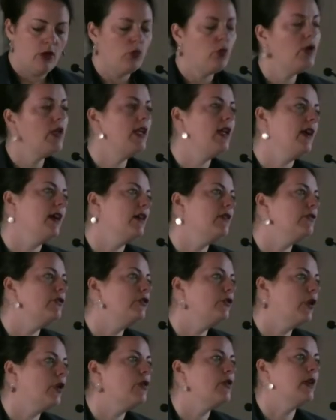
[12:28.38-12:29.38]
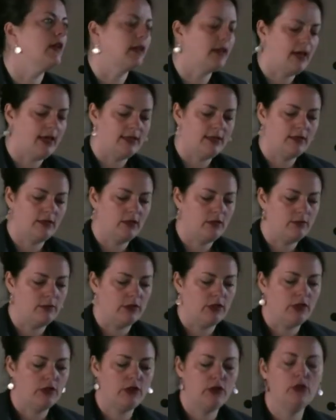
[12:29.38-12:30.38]
We have grown
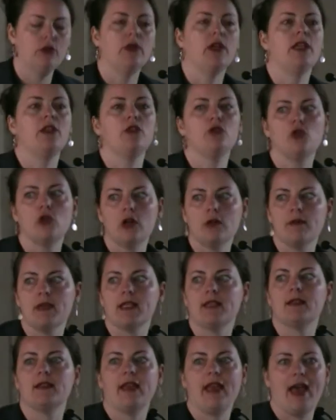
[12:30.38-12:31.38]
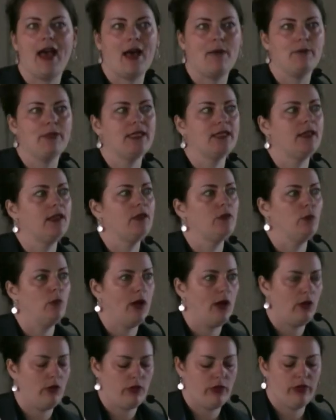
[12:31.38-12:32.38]
accustomed to enormous gaps in
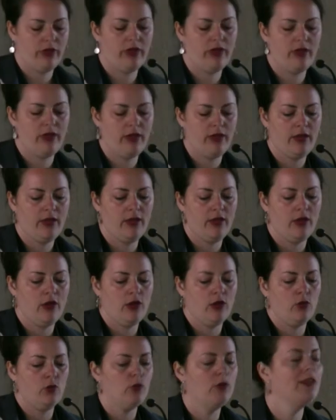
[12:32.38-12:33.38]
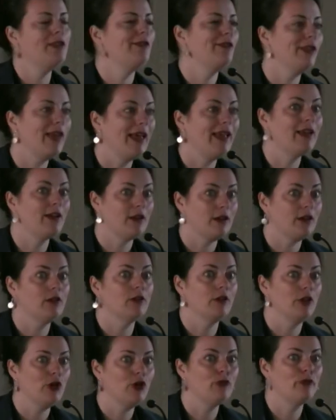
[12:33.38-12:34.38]
wealth. We
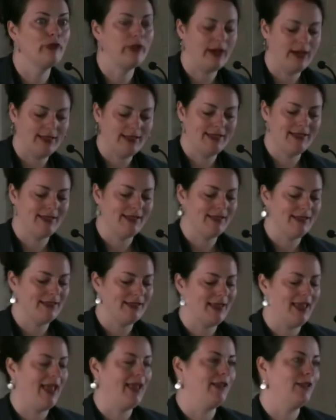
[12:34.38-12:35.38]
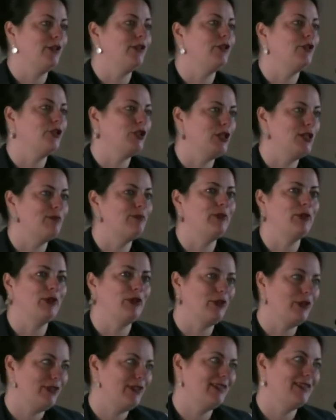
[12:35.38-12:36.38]
like low prices and cheap
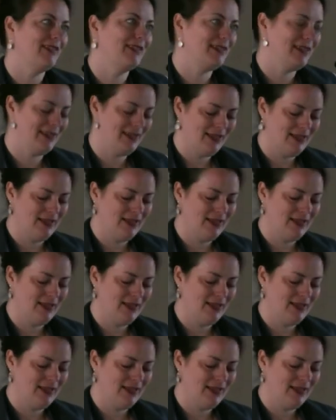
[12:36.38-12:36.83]
goods.